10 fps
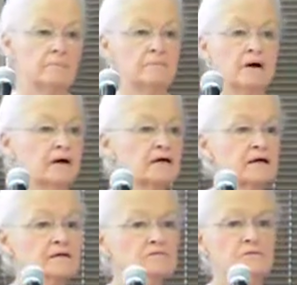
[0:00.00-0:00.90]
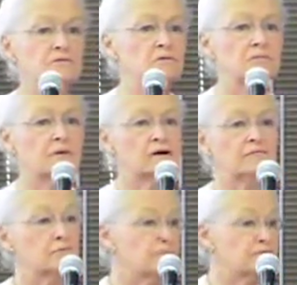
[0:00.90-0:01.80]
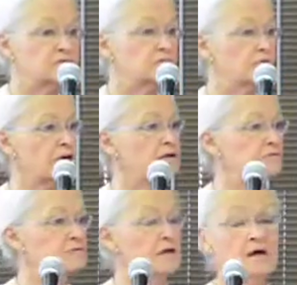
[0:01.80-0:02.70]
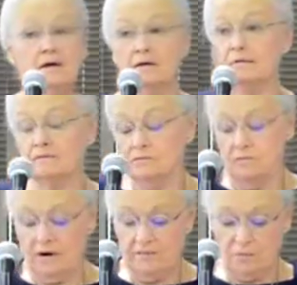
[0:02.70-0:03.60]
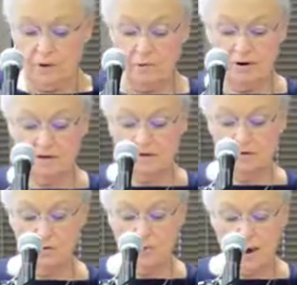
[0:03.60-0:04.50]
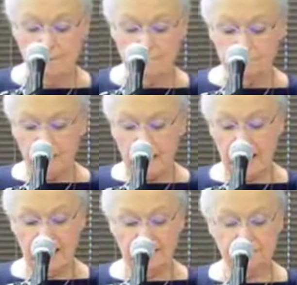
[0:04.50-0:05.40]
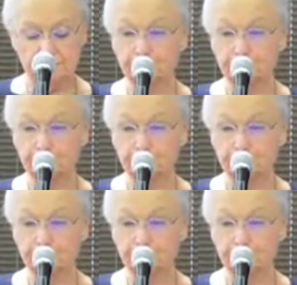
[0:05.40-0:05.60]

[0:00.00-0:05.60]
market or do whatever, visit friends, do whatever we wanted to do. And